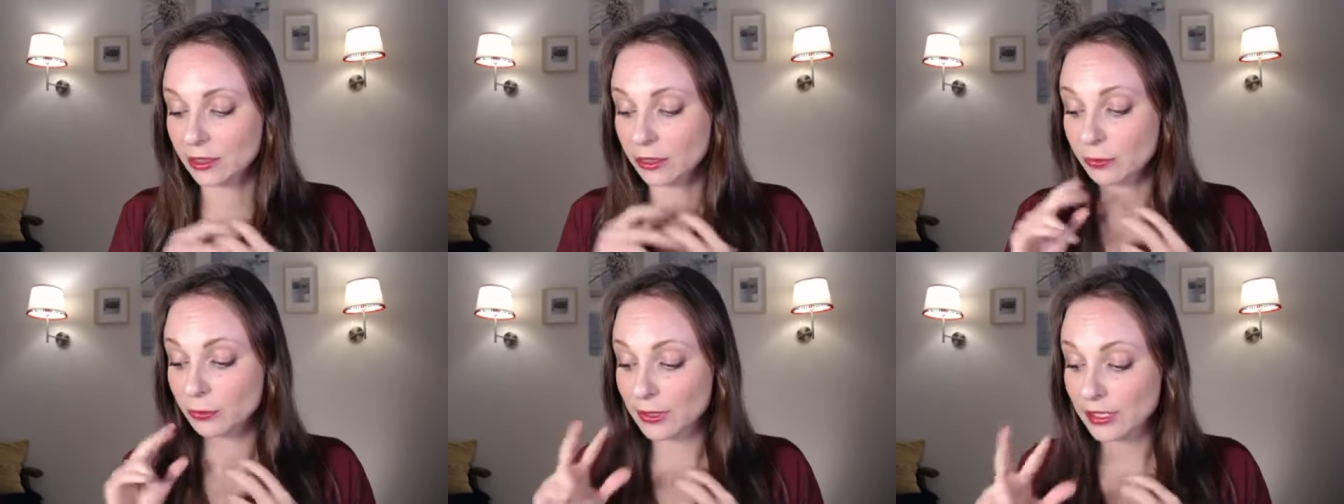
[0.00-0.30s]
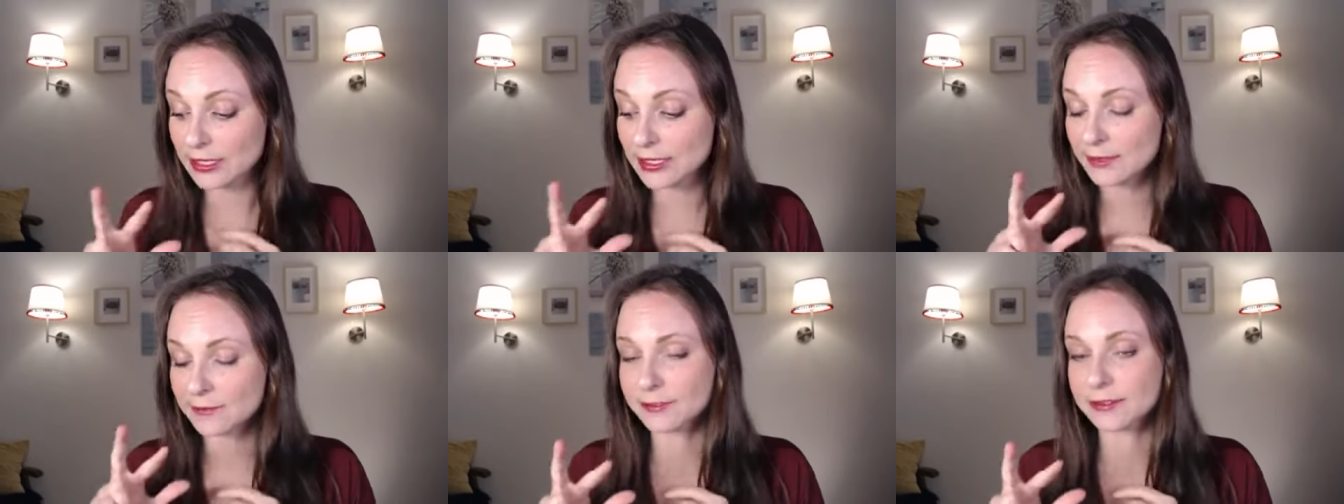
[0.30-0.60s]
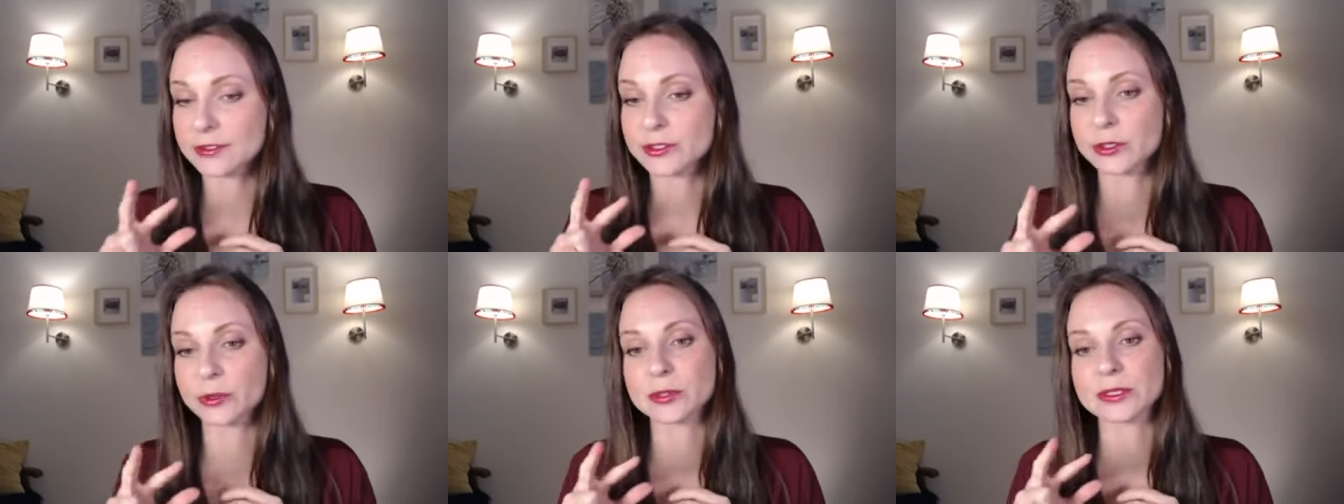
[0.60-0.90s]
3
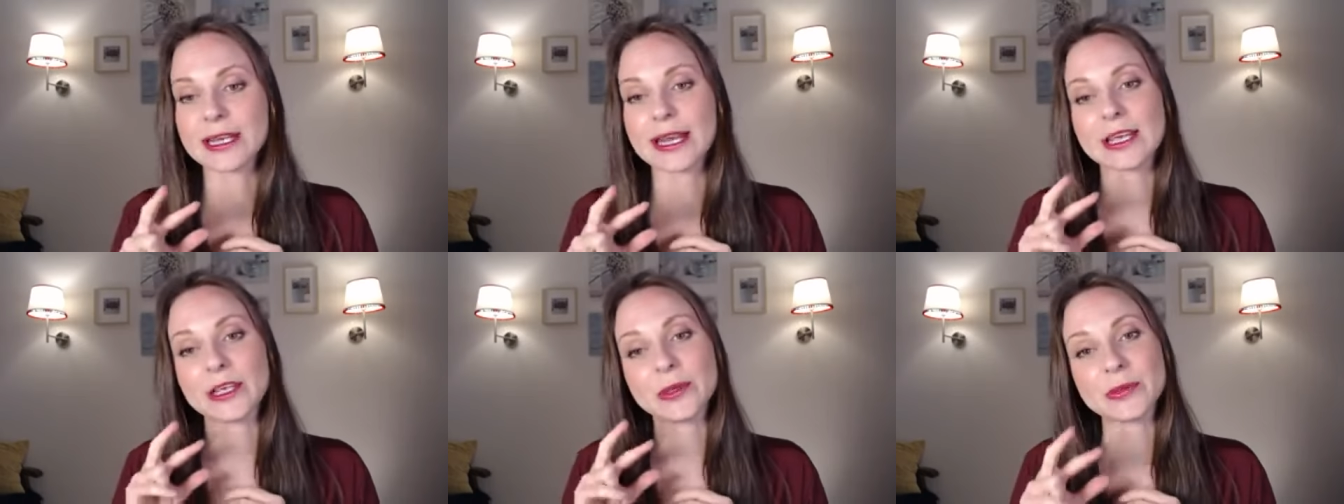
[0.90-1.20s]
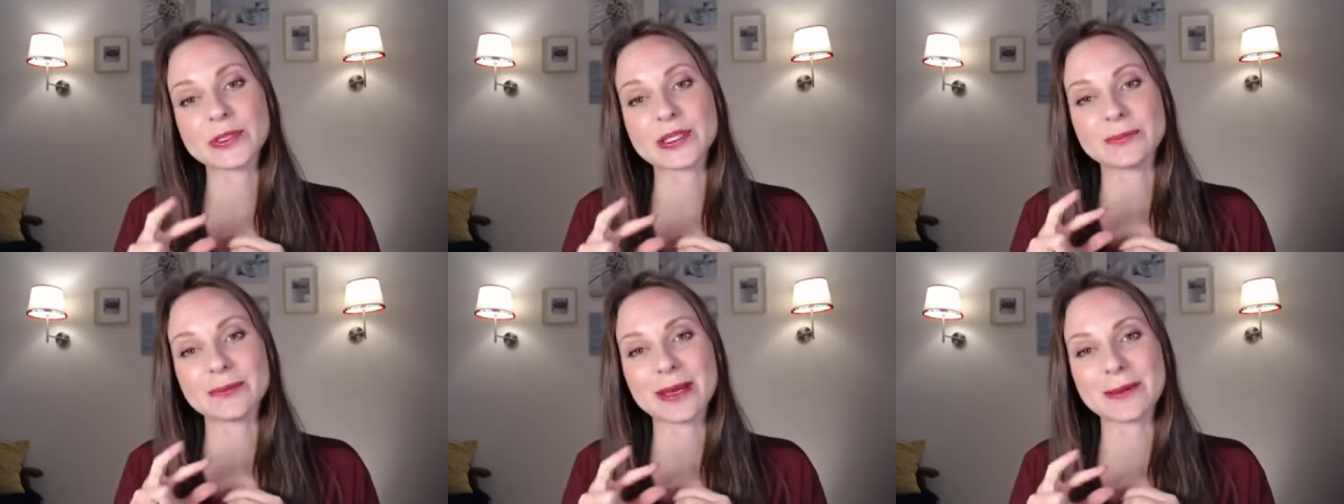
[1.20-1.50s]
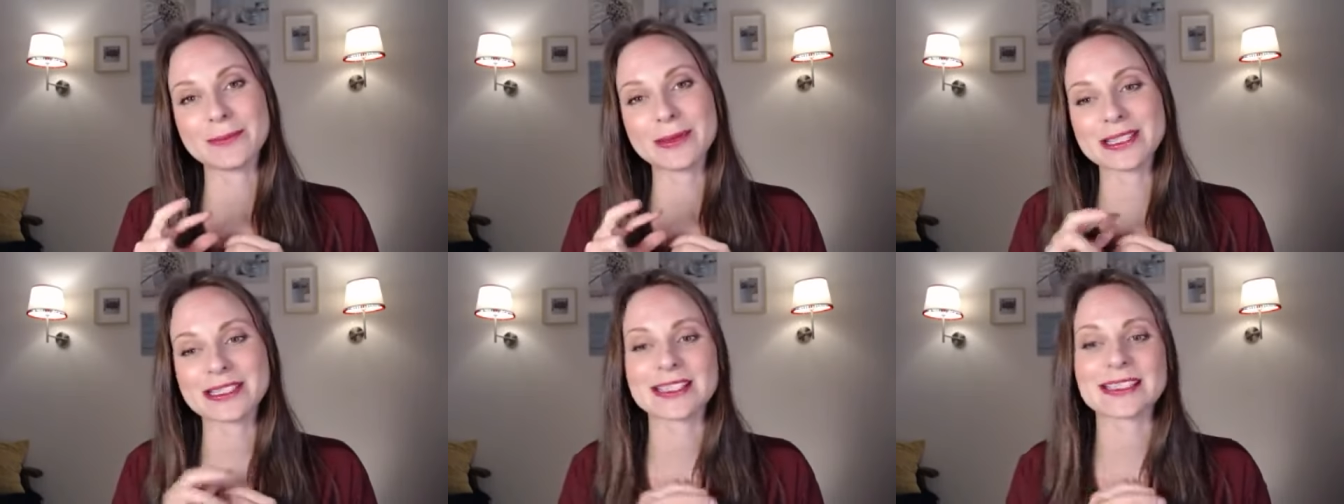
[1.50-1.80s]
different tools I use in my
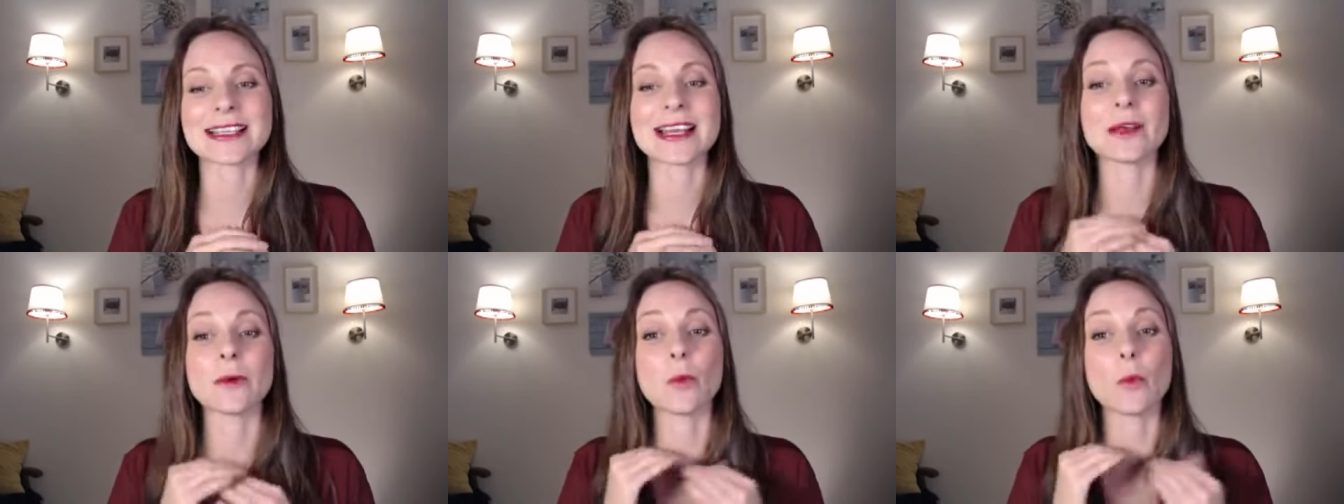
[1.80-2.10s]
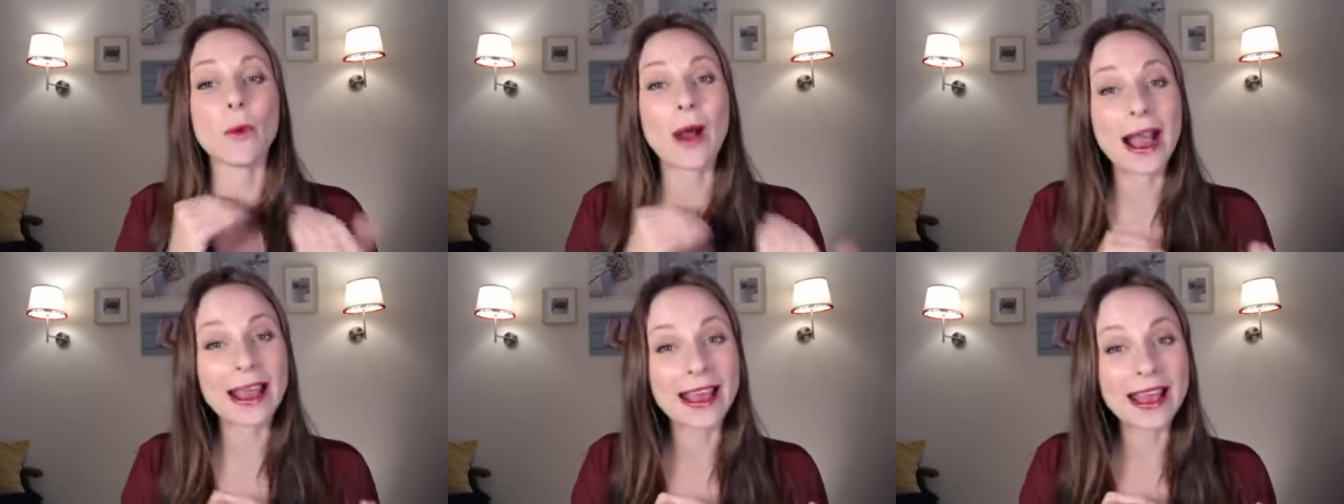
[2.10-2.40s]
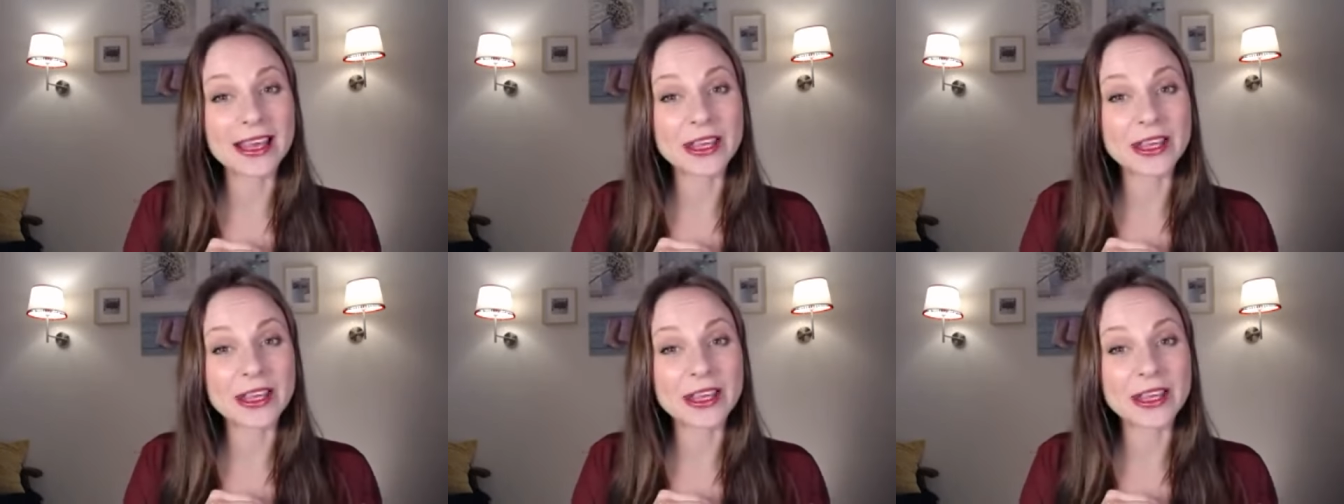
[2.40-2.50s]
business and why